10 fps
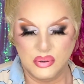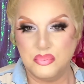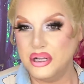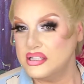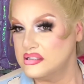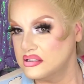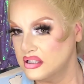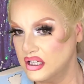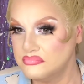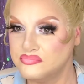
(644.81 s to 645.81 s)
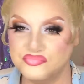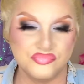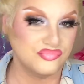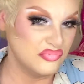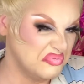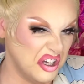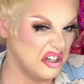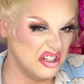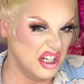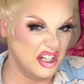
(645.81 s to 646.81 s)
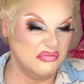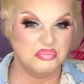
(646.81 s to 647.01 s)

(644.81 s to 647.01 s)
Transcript: Plus, I don't need it.